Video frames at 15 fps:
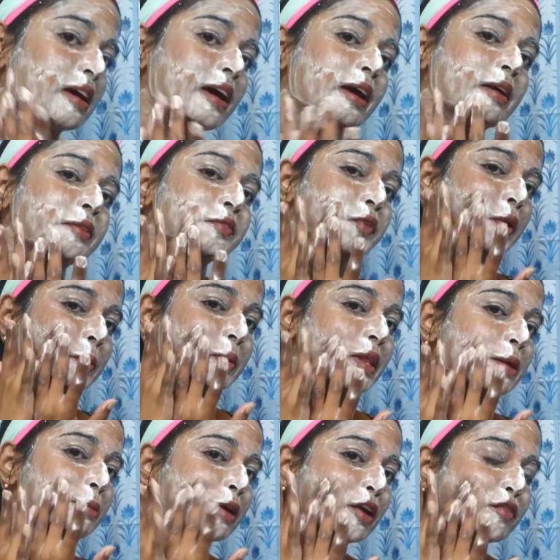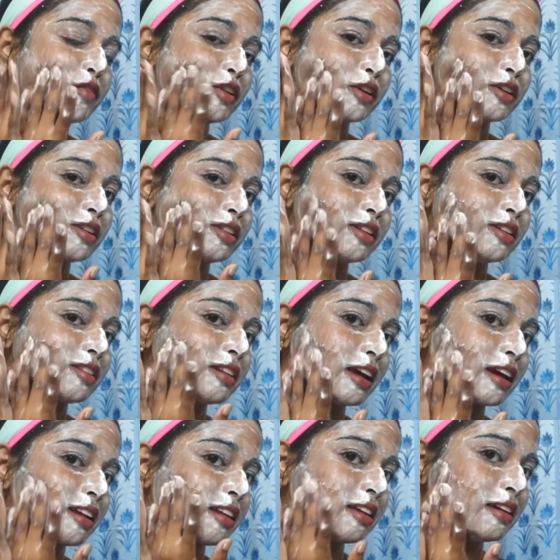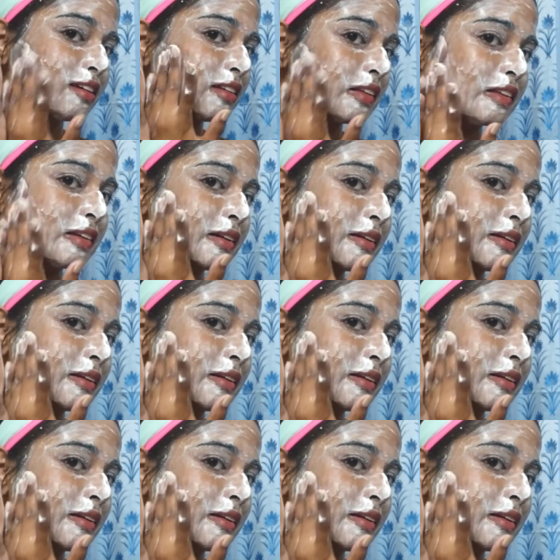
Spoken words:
and from them I have learned these techniques.